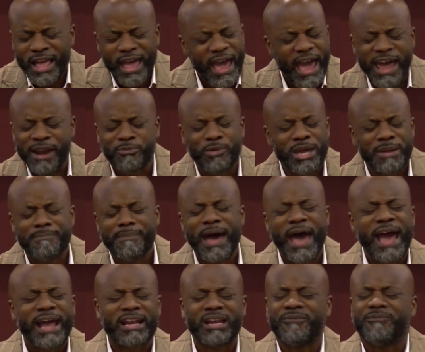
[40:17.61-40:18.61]
and we
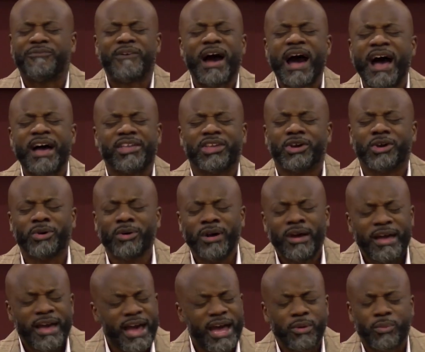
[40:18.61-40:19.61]
magnify you
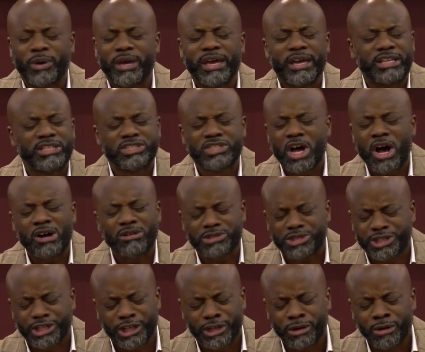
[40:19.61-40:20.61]
and we
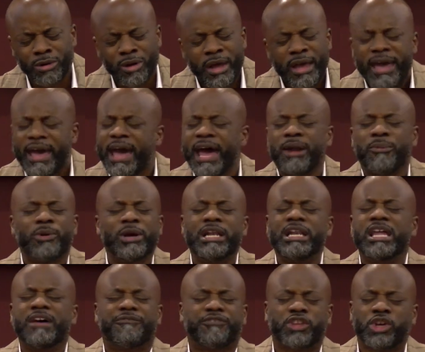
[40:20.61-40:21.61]
exalt you and we
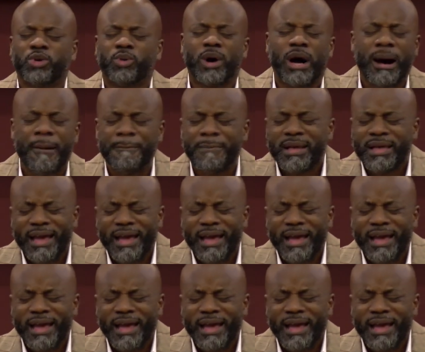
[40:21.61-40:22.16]
lift you up.